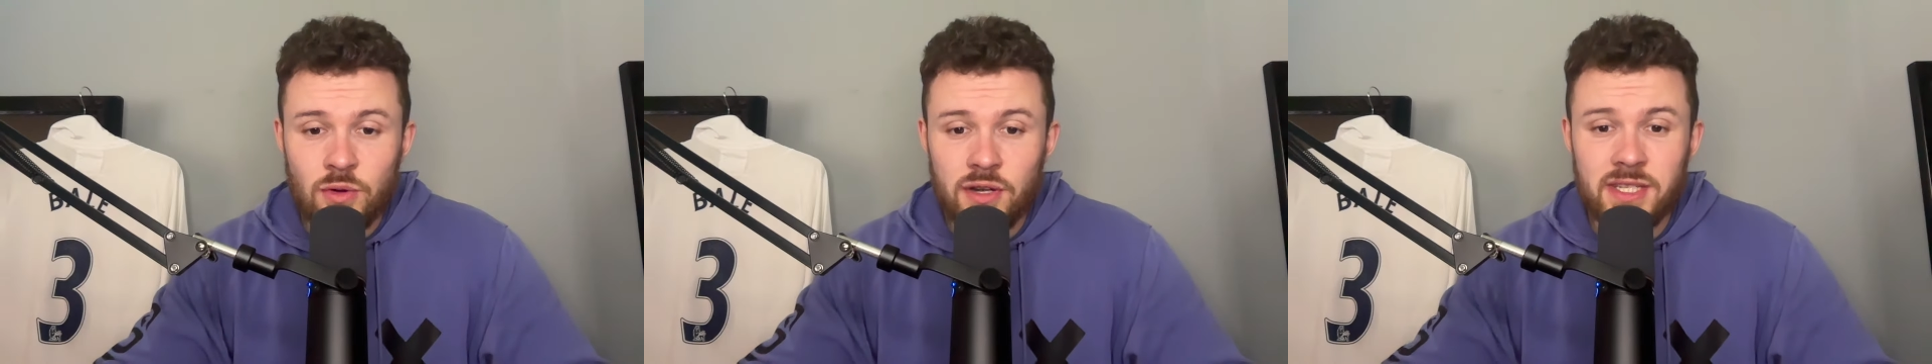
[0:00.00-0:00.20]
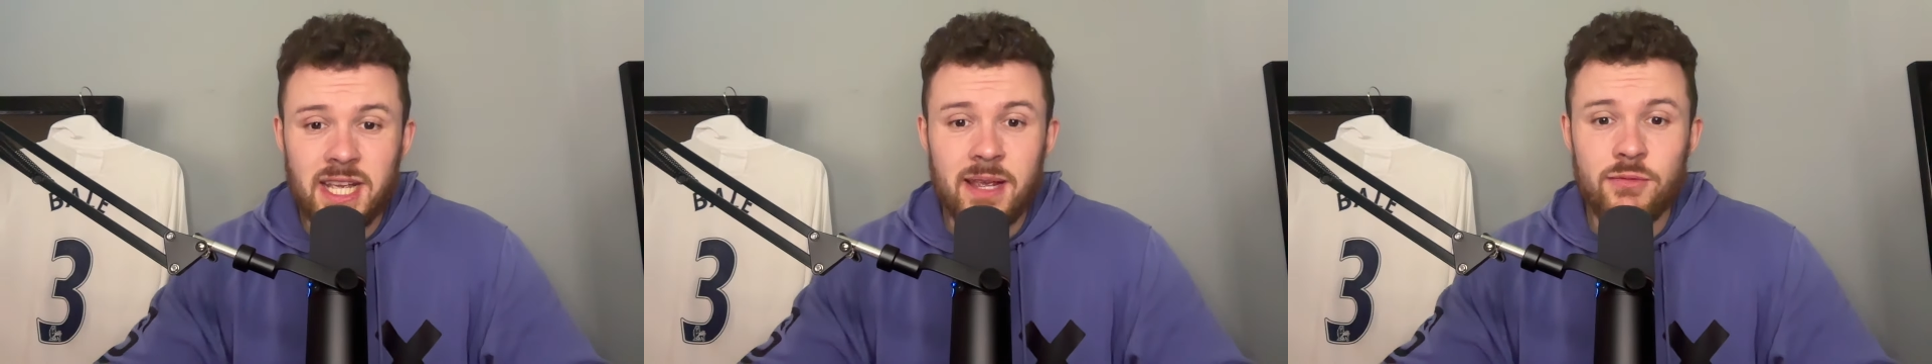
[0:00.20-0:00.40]
we're
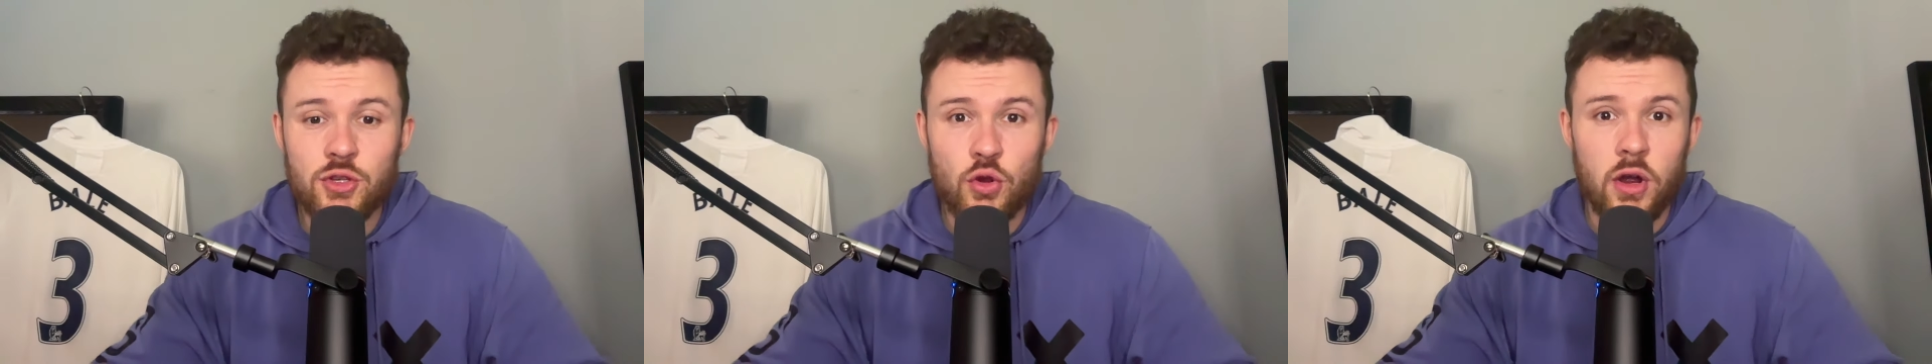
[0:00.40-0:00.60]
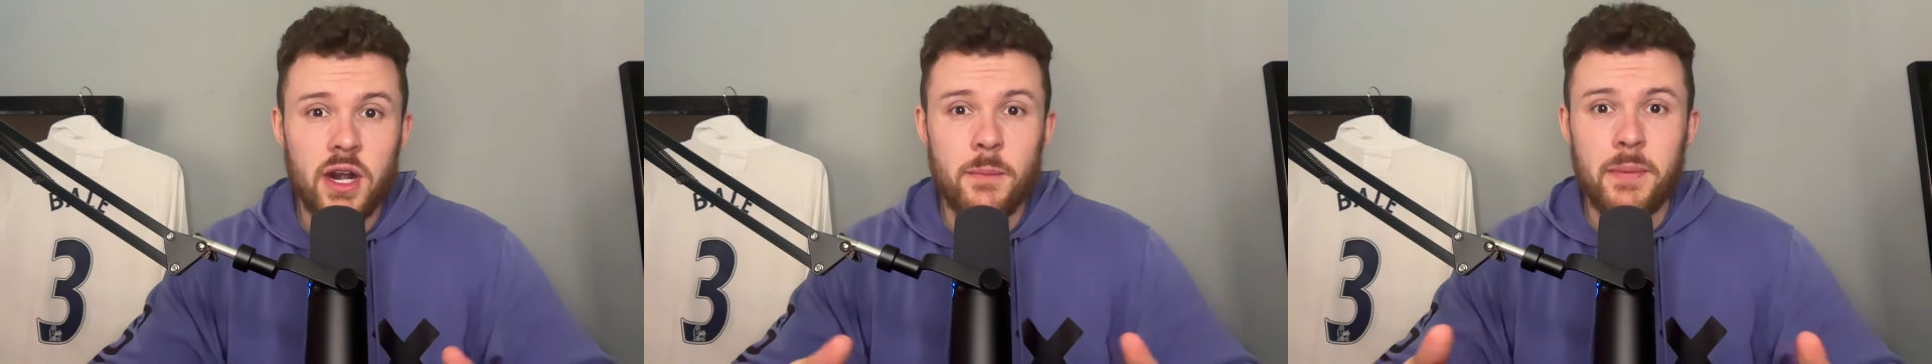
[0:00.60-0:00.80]
a team
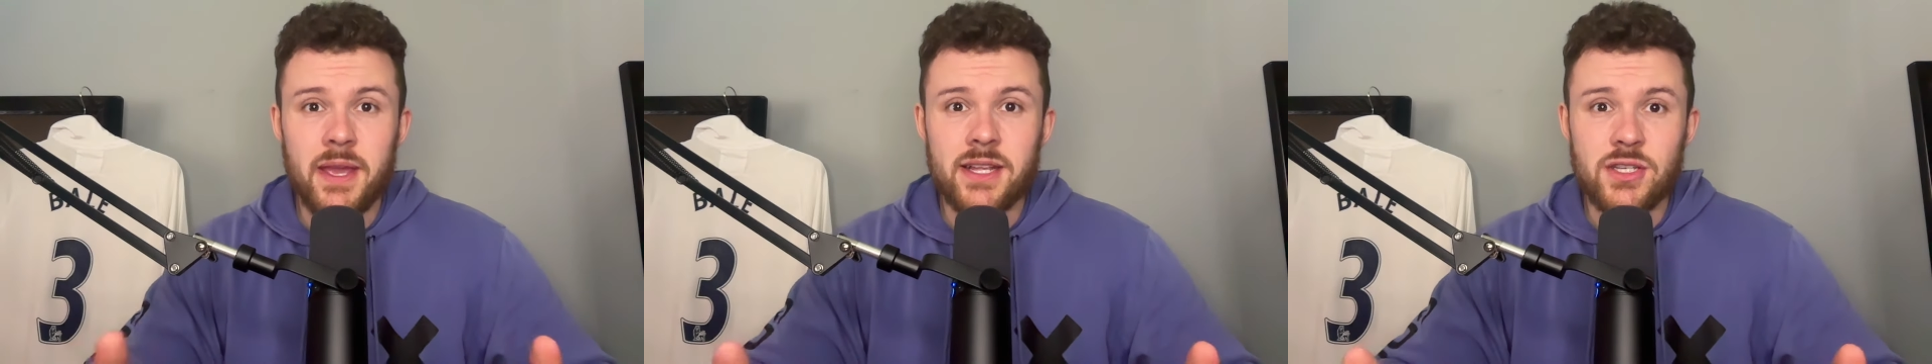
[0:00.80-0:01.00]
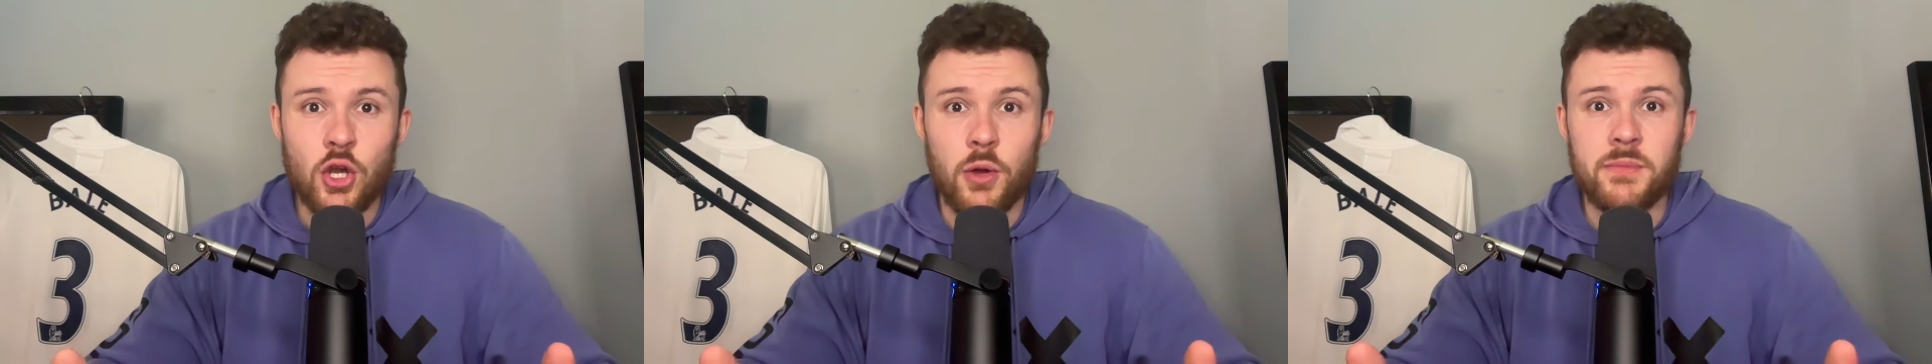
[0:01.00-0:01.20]
trying to be
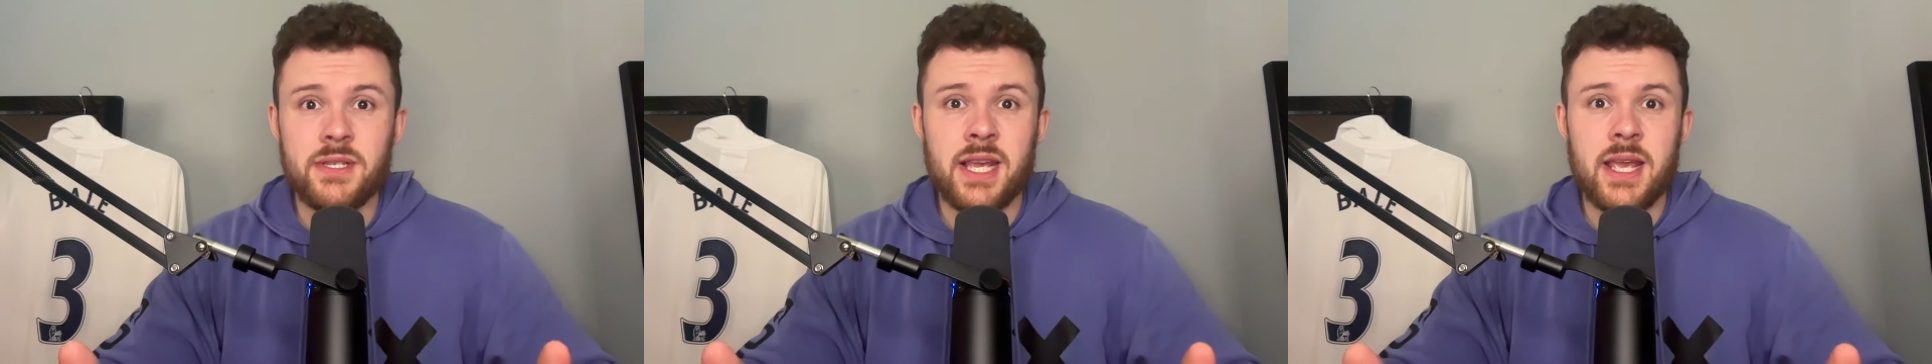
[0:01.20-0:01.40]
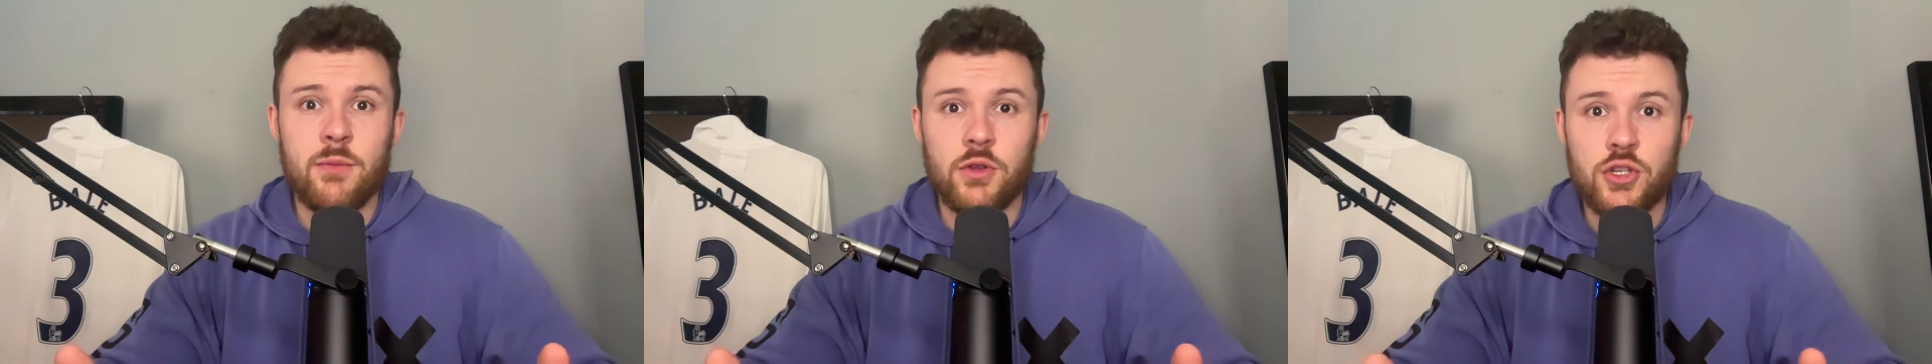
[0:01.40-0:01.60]
a top team.